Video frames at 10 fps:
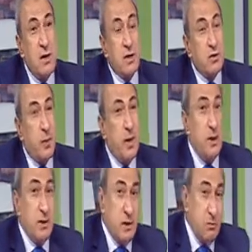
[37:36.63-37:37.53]
That's why
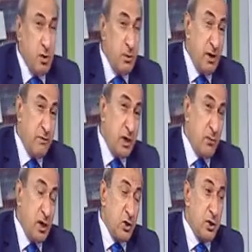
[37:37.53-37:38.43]
it seems to be a very
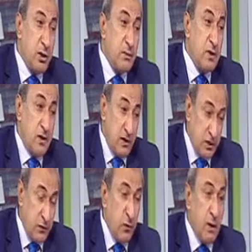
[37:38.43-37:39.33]
much
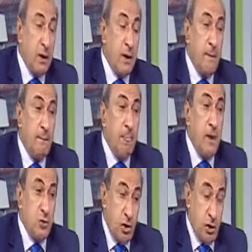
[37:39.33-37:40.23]
successful
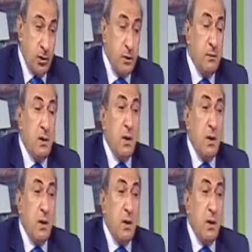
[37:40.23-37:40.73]
journey